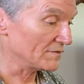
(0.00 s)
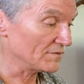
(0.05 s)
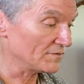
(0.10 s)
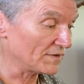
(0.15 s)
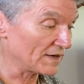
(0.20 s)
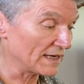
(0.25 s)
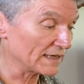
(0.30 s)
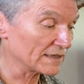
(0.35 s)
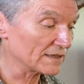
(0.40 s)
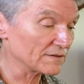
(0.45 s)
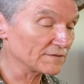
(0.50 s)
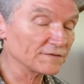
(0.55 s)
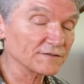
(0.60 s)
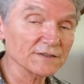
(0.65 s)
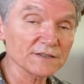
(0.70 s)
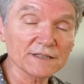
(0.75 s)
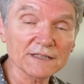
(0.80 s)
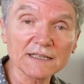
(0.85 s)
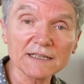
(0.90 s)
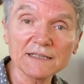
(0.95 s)
Vital
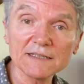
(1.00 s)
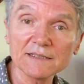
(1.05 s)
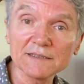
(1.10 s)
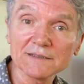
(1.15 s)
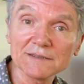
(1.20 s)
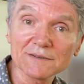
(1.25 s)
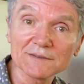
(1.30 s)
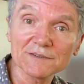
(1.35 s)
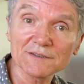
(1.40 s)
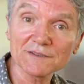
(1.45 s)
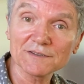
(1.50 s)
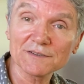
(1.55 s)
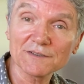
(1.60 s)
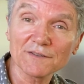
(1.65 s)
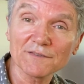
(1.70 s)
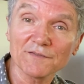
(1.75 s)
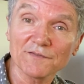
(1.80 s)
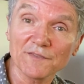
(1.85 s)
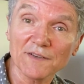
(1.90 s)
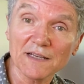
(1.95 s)
for just the
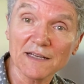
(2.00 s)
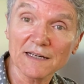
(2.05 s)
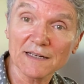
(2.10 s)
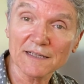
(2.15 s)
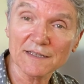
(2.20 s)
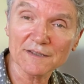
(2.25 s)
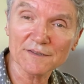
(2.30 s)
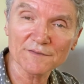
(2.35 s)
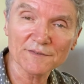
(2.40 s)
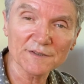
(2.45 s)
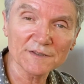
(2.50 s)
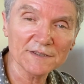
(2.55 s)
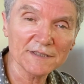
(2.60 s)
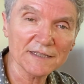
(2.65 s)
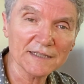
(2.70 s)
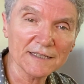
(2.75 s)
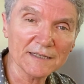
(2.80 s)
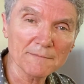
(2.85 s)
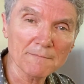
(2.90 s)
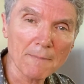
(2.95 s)
feeling of the
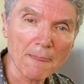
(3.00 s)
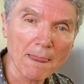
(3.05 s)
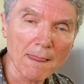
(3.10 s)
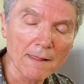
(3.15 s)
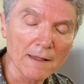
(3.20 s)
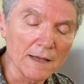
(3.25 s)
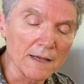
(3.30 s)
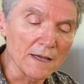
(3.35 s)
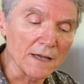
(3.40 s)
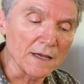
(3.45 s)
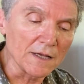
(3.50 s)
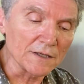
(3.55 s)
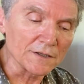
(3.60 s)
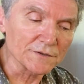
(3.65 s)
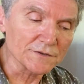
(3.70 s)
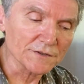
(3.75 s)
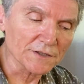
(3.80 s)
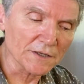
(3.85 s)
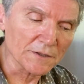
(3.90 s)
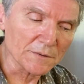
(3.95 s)
tea.
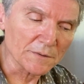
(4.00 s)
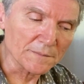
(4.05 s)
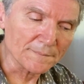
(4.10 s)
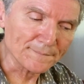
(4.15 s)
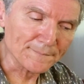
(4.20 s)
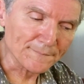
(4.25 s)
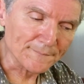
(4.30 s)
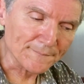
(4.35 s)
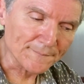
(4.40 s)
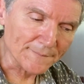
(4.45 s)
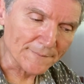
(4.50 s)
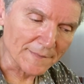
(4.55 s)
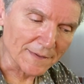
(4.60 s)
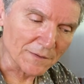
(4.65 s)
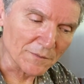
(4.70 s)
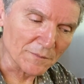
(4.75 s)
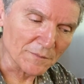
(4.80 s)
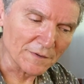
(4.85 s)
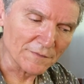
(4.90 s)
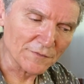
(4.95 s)
So
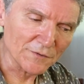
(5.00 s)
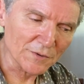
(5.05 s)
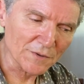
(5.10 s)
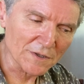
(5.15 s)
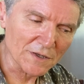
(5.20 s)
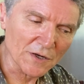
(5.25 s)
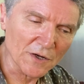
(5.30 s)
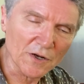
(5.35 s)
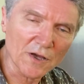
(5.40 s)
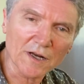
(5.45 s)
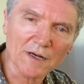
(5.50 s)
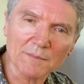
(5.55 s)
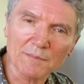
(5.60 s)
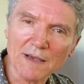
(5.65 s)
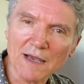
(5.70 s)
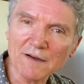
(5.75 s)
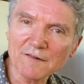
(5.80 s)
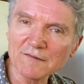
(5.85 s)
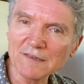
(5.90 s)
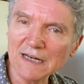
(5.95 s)
we've talked a lot
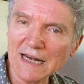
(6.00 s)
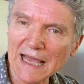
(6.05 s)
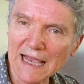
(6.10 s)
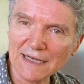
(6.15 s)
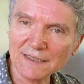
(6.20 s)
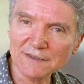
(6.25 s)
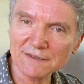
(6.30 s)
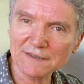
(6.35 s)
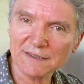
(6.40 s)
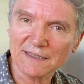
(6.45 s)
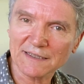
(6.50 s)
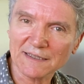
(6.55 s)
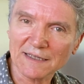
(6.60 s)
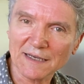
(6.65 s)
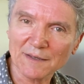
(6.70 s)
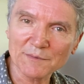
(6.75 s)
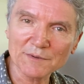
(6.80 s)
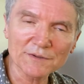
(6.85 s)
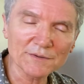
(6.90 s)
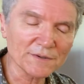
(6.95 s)
about relaxing,
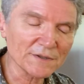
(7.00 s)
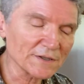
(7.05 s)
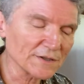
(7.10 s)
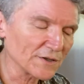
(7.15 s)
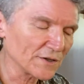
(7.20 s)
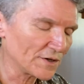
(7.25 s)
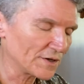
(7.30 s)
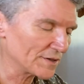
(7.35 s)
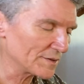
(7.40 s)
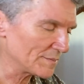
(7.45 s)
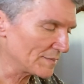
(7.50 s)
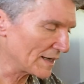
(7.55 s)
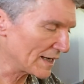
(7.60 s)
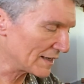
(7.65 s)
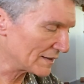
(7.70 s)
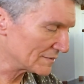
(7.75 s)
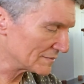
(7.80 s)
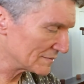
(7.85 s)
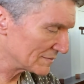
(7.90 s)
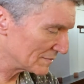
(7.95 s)
and we talk a lot
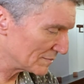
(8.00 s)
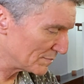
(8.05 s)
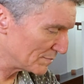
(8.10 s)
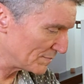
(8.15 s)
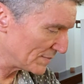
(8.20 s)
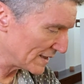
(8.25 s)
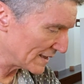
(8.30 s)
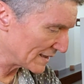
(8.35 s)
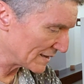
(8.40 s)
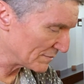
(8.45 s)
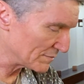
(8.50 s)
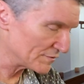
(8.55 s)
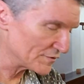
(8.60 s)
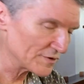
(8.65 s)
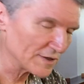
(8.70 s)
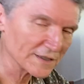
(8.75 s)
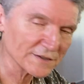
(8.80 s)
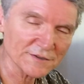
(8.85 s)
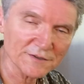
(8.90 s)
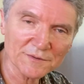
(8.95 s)
about being
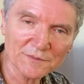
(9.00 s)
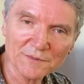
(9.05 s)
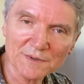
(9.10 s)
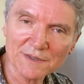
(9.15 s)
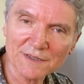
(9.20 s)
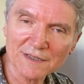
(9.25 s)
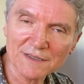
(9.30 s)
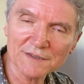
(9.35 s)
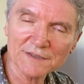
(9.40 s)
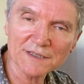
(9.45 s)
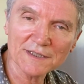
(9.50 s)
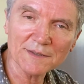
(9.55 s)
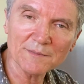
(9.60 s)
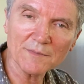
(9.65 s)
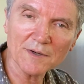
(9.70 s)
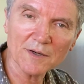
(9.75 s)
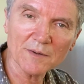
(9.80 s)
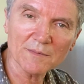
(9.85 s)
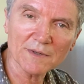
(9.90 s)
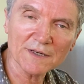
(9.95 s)
present with our tea
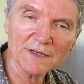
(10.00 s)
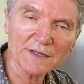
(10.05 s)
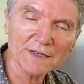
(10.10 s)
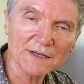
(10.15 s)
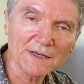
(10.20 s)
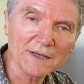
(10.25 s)
moment.